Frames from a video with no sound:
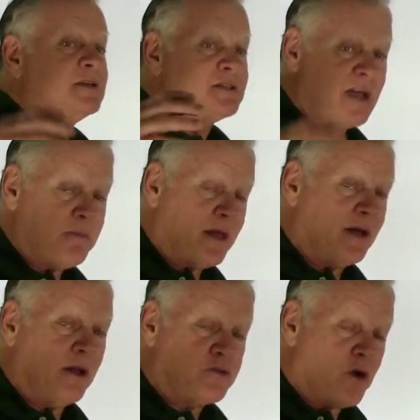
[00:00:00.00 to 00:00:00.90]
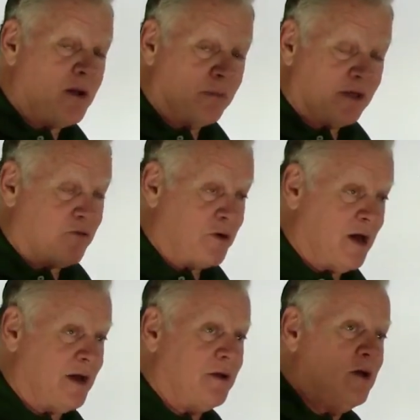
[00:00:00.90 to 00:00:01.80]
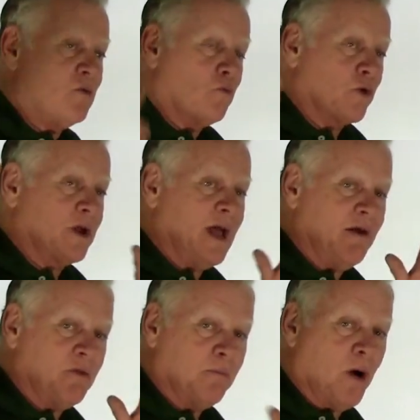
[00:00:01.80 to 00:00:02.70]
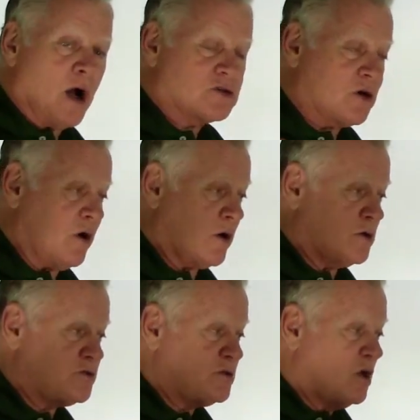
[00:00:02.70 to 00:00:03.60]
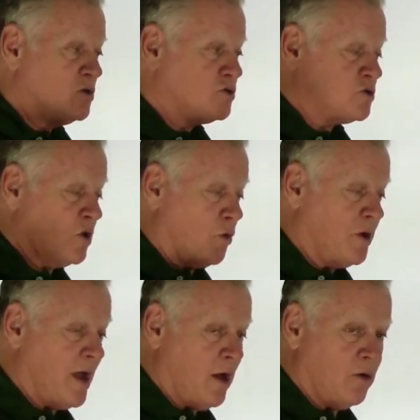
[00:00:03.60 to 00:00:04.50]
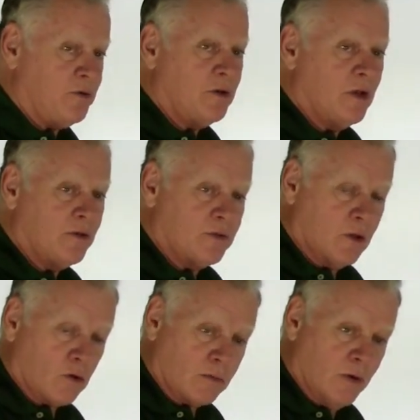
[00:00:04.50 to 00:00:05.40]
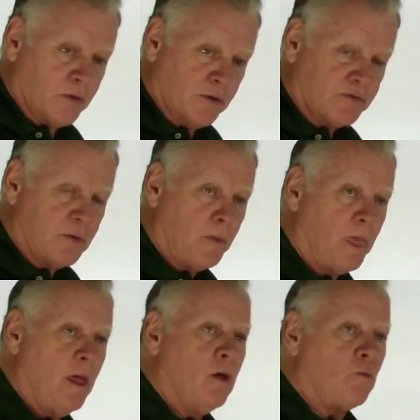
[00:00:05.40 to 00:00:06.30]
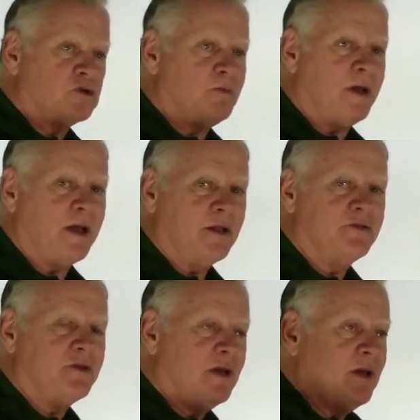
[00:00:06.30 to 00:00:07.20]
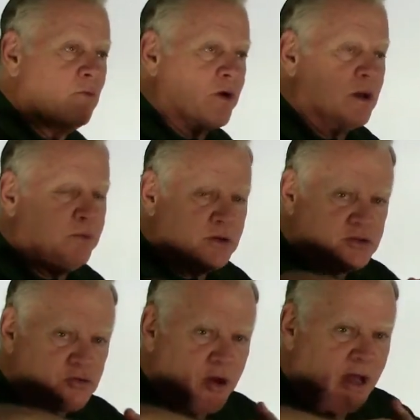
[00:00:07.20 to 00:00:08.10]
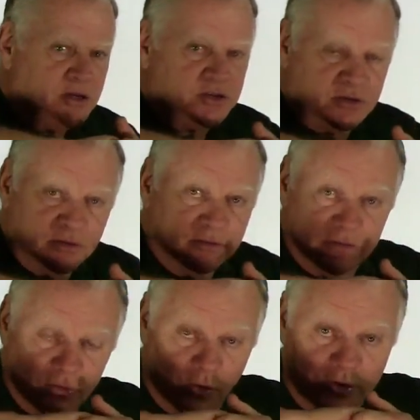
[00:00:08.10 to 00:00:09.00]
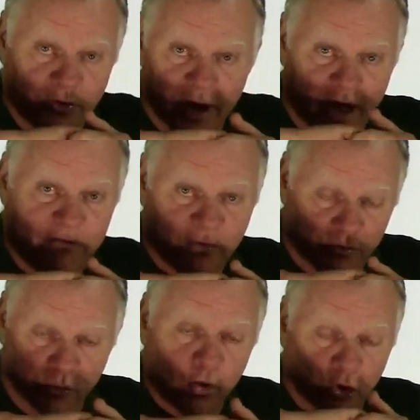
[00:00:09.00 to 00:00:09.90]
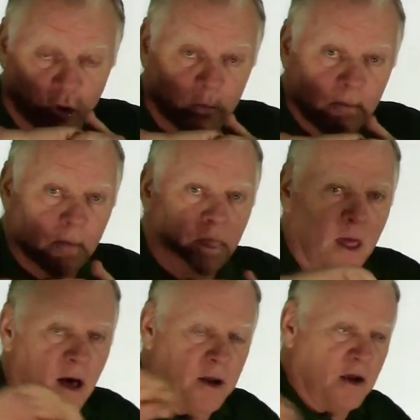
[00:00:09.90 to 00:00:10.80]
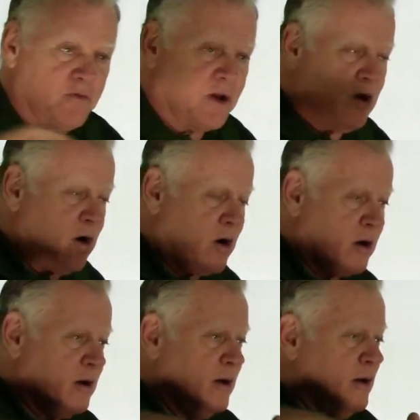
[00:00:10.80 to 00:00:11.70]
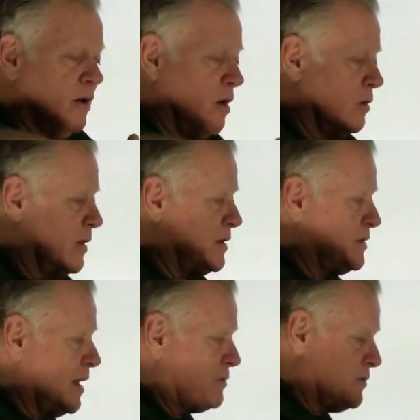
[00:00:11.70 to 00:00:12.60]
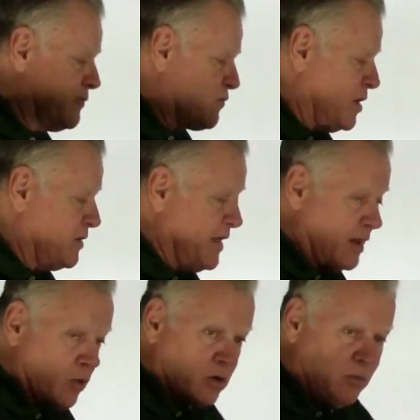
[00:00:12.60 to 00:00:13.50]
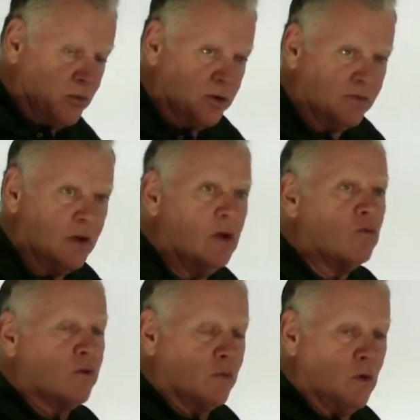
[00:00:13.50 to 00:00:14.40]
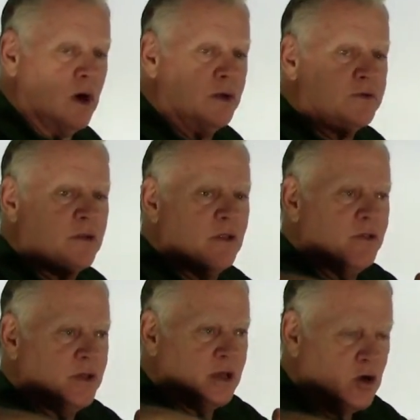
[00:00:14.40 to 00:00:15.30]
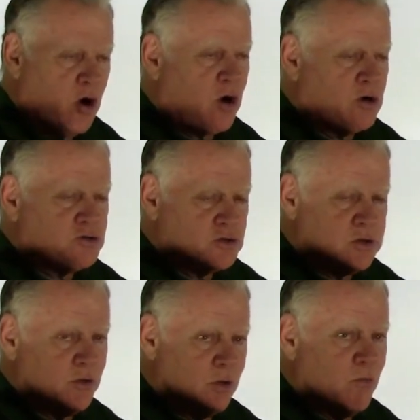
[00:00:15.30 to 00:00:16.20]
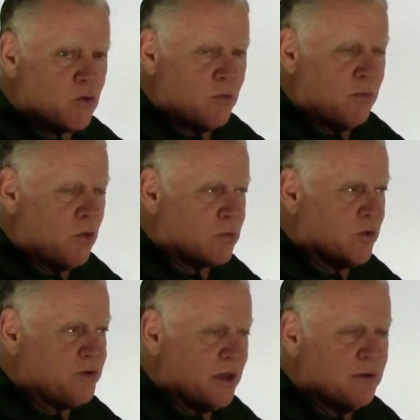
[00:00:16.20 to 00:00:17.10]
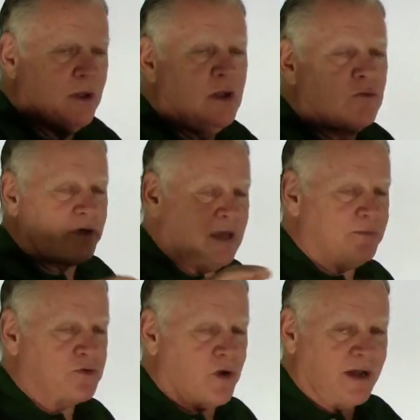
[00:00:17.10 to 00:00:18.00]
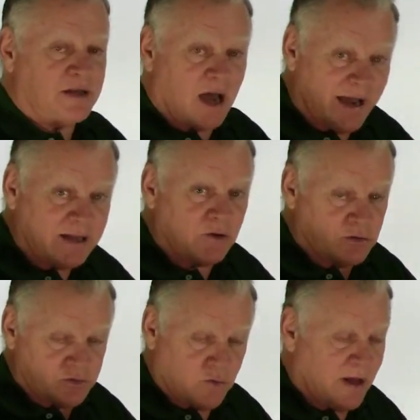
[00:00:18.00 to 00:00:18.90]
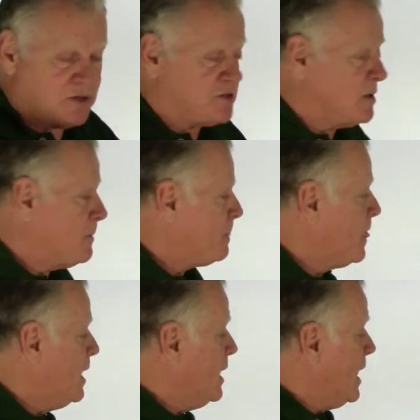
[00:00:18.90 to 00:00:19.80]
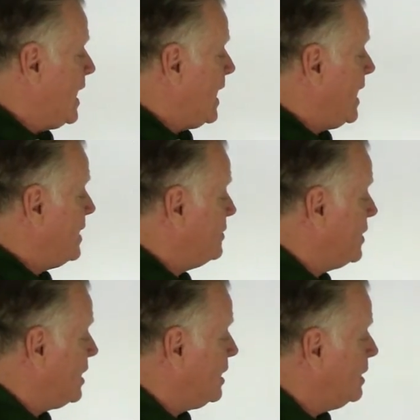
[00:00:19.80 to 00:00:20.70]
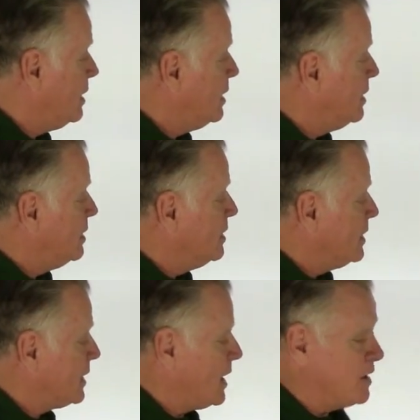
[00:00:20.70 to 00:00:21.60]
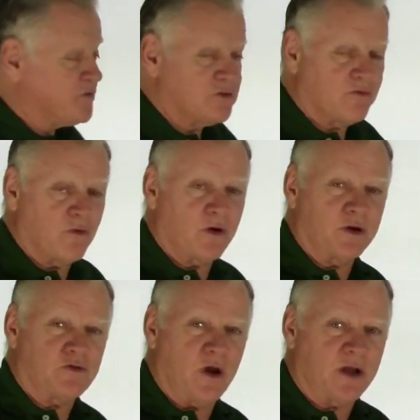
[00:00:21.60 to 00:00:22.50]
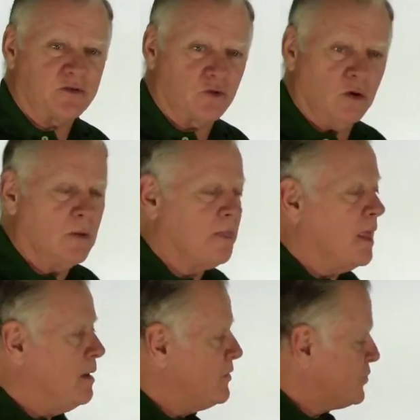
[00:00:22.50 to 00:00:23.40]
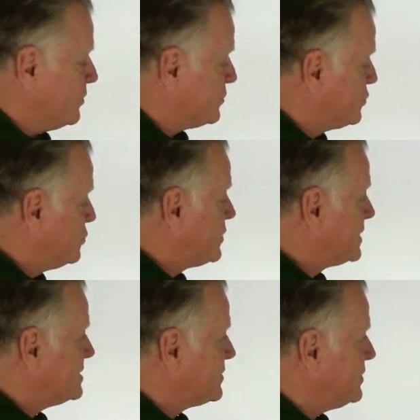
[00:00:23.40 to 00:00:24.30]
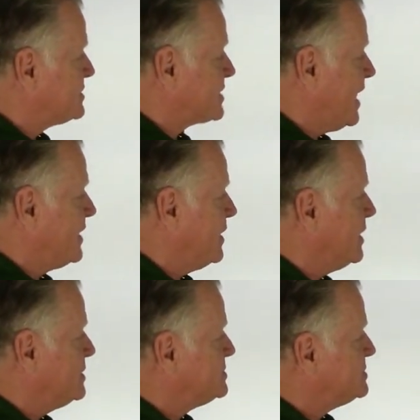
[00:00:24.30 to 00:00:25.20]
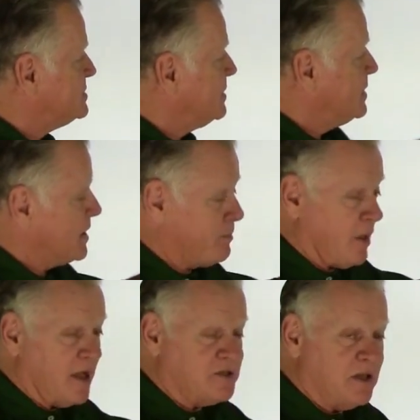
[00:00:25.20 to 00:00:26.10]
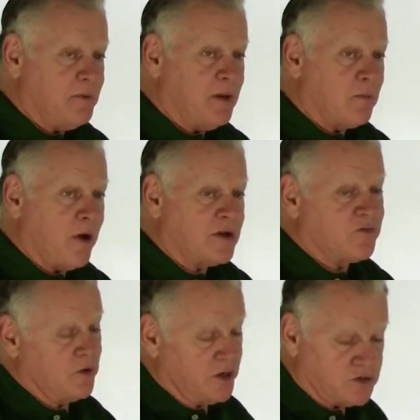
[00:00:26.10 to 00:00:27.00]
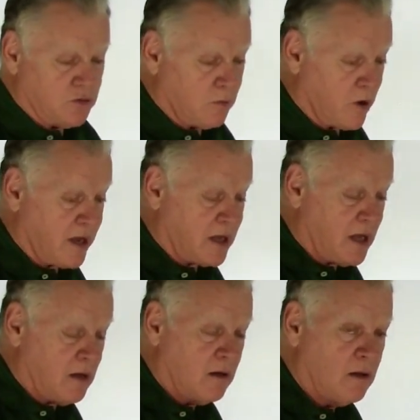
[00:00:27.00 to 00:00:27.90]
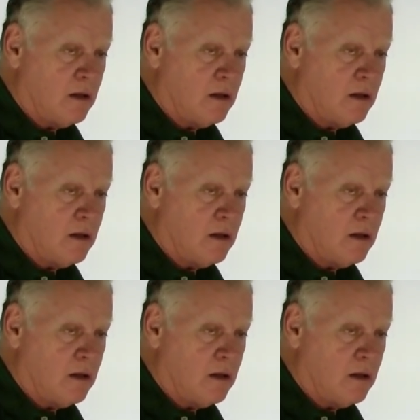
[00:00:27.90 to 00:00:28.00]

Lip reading: Same thing on a train, believe it or not. We're going to have the box cars slow down the locomotives, which means we're going to put stretch or draft or pull on every car all the way down to the front of that locomotive. We want the cars to slow the locomotive down. We keep the train tight or stretched, and it allows us for very good train control. So the two things that this guy does, he applies the independent brakes for additional braking.